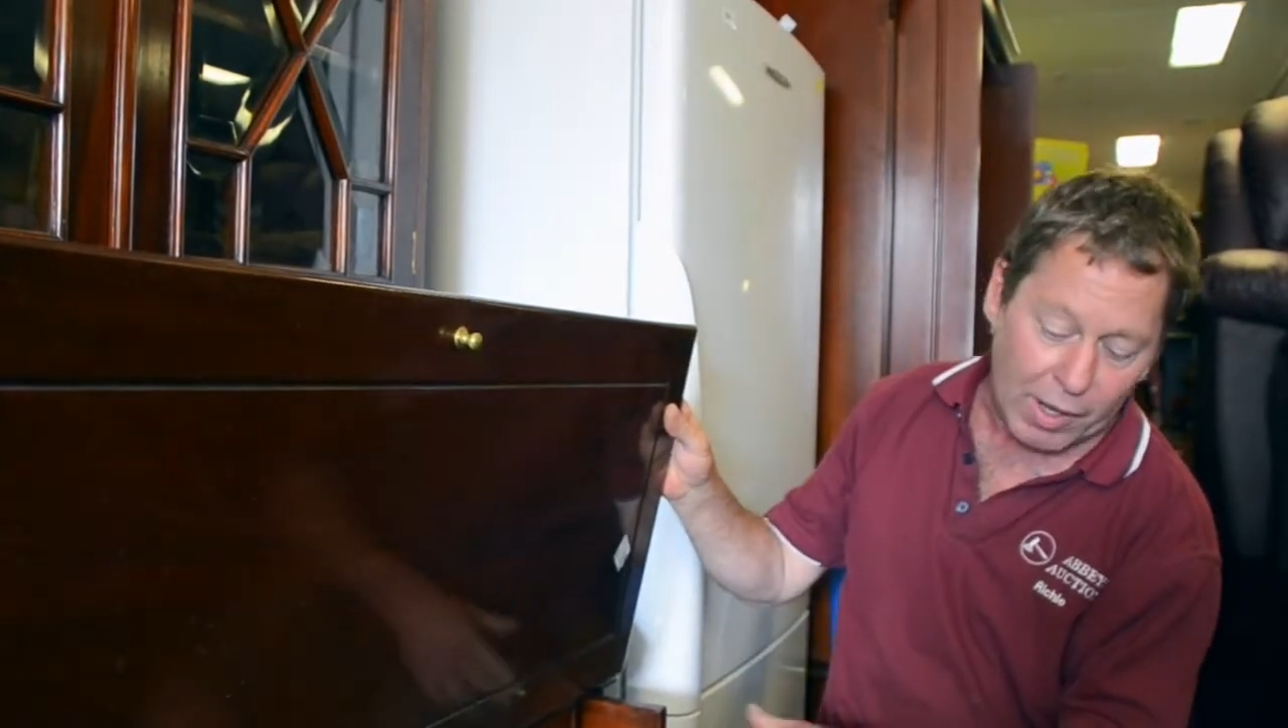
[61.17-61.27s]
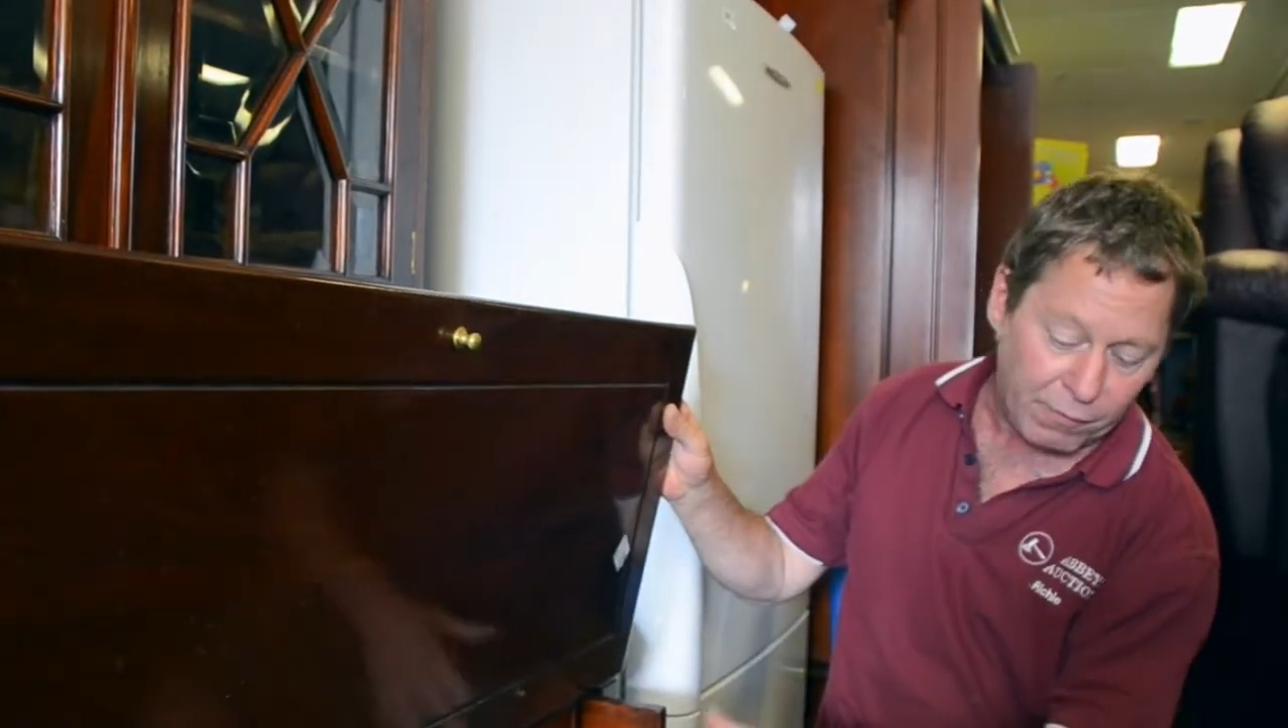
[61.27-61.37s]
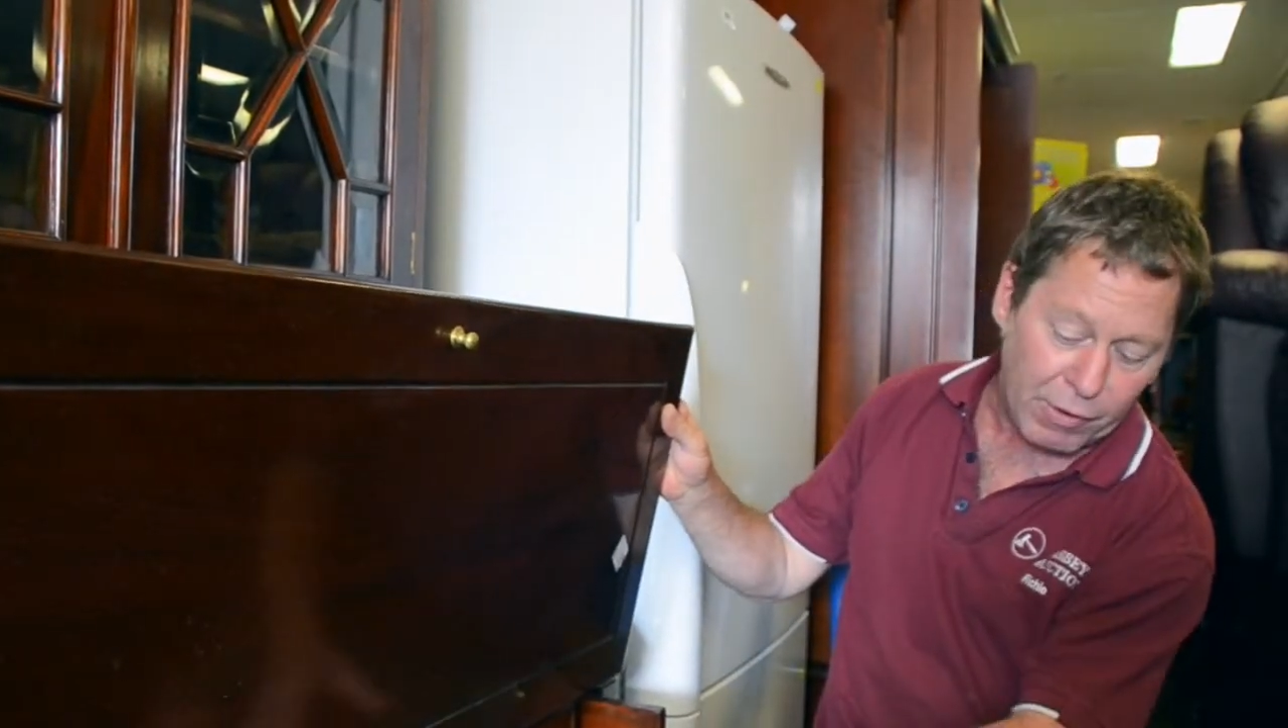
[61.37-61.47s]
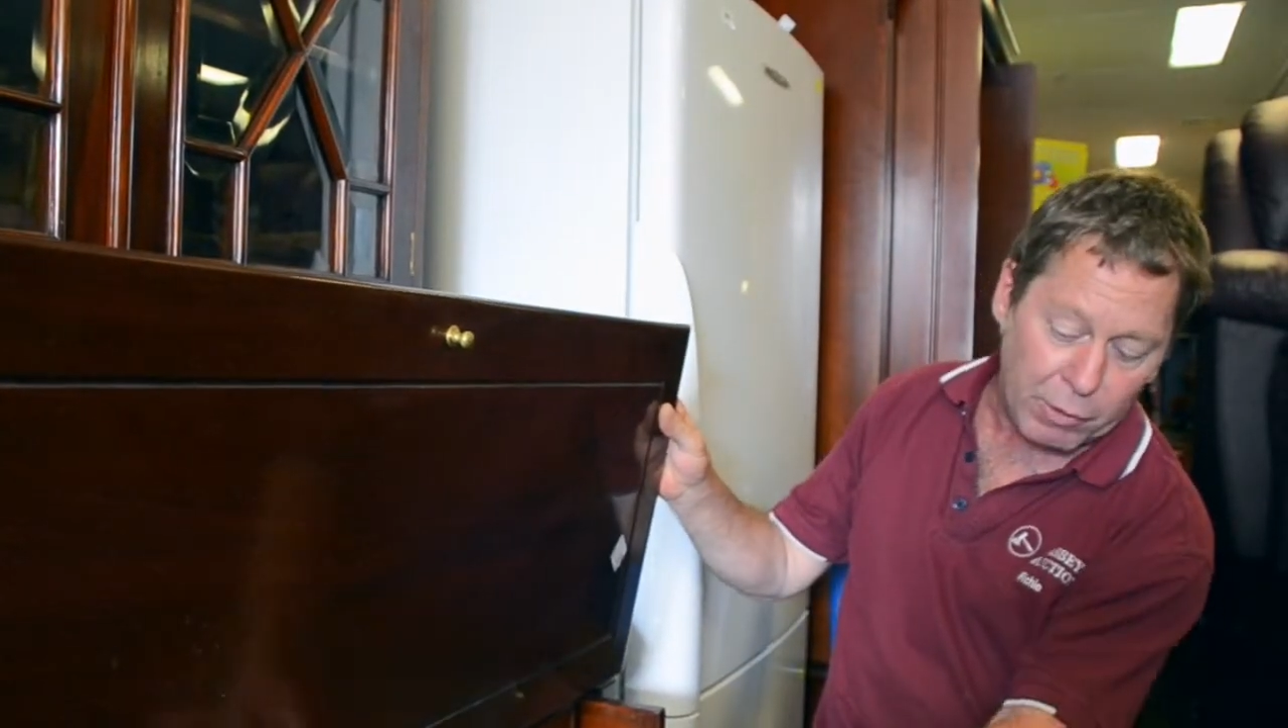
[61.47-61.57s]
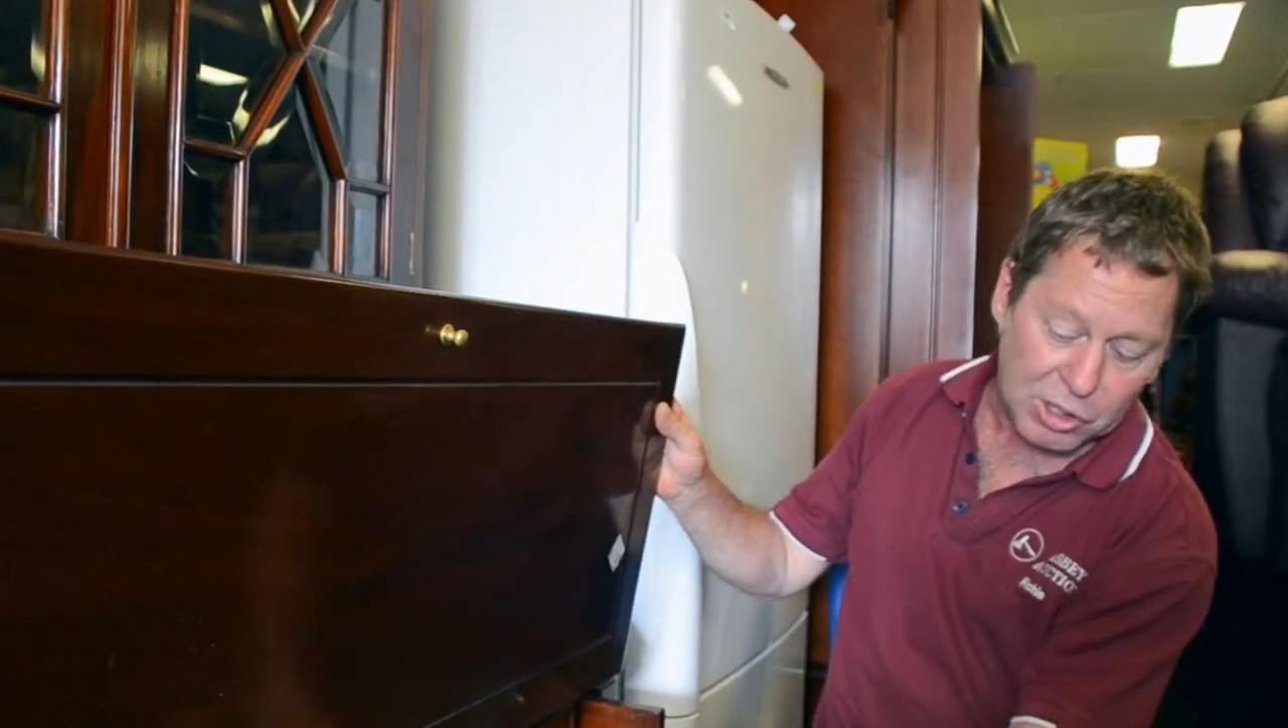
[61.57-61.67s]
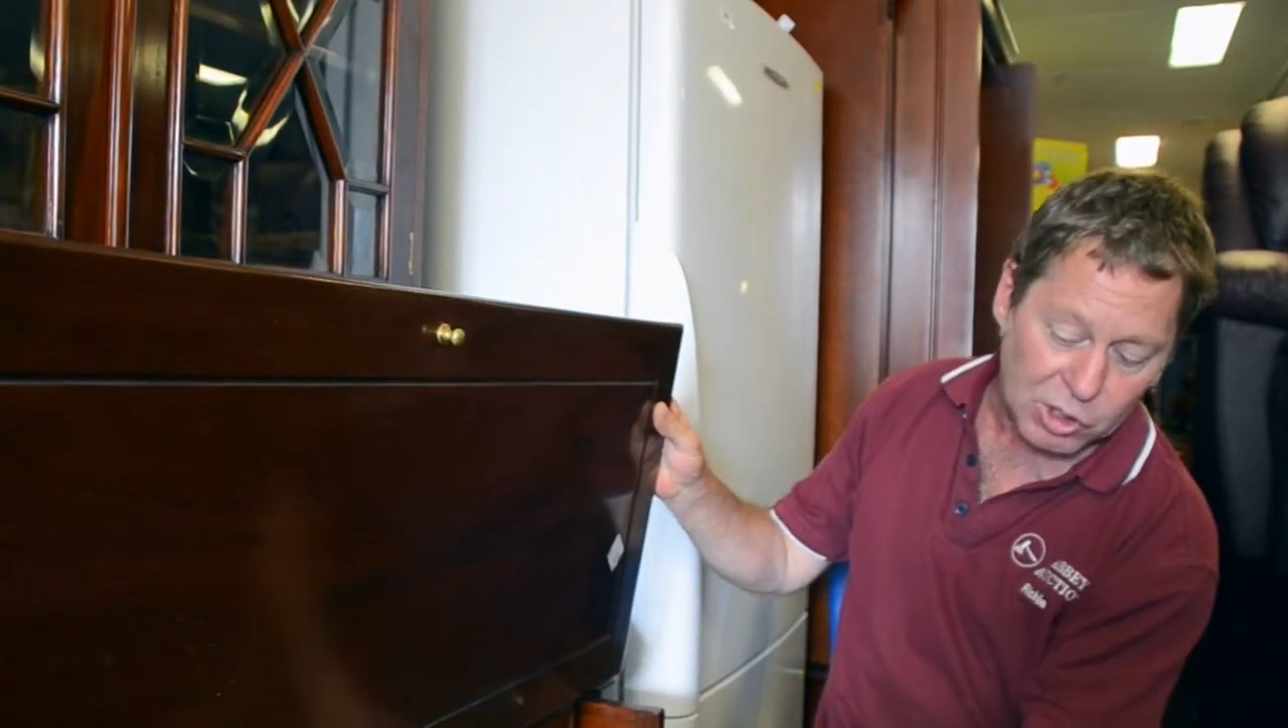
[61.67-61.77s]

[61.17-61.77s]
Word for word: and very